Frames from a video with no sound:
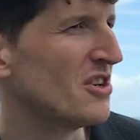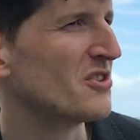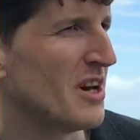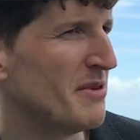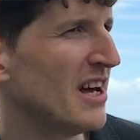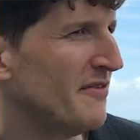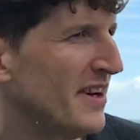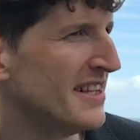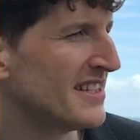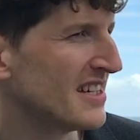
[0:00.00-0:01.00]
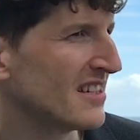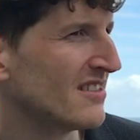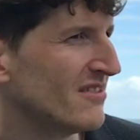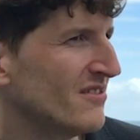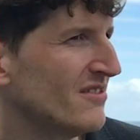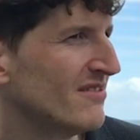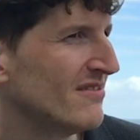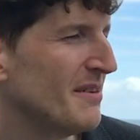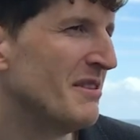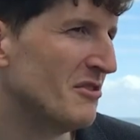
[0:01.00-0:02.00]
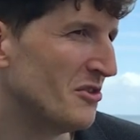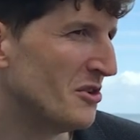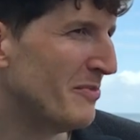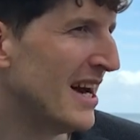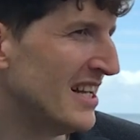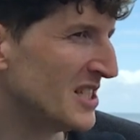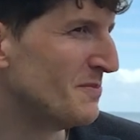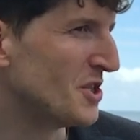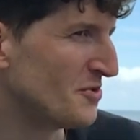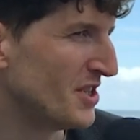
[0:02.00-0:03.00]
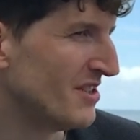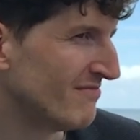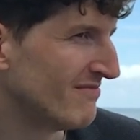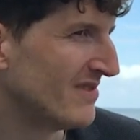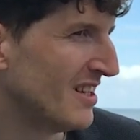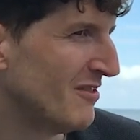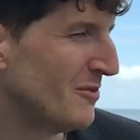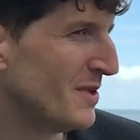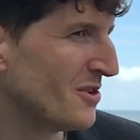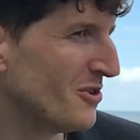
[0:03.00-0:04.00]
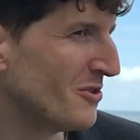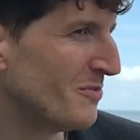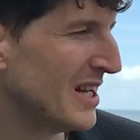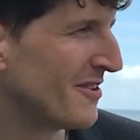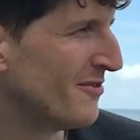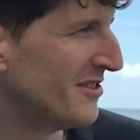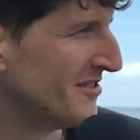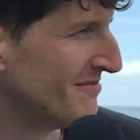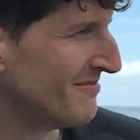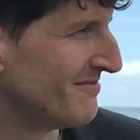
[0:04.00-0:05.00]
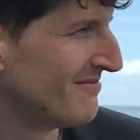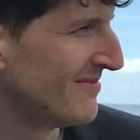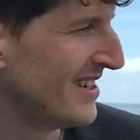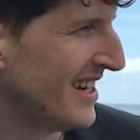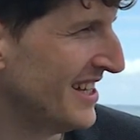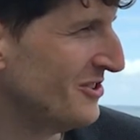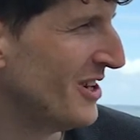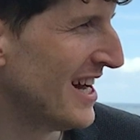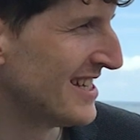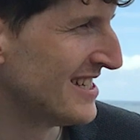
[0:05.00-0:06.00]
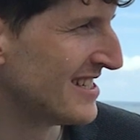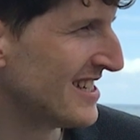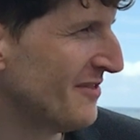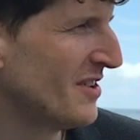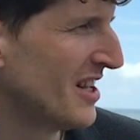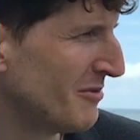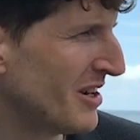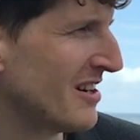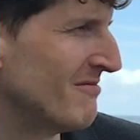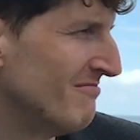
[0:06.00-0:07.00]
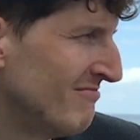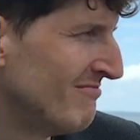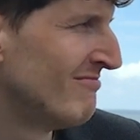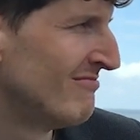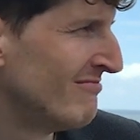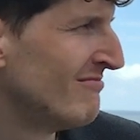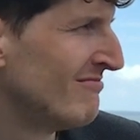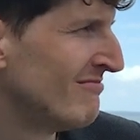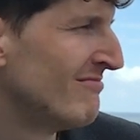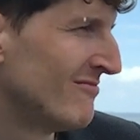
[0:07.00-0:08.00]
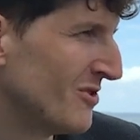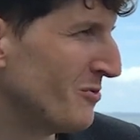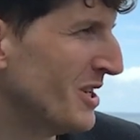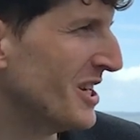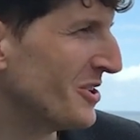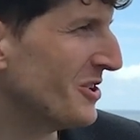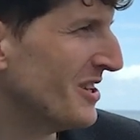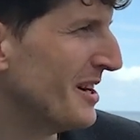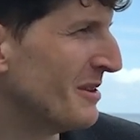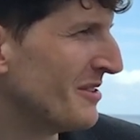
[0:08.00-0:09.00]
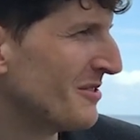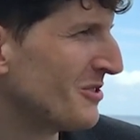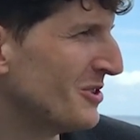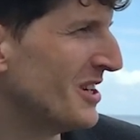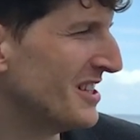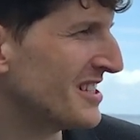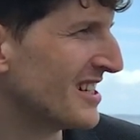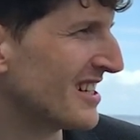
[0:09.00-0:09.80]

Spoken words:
also, advancing, the balance between developing your own platform and your assets. I think they were really good. Good at this.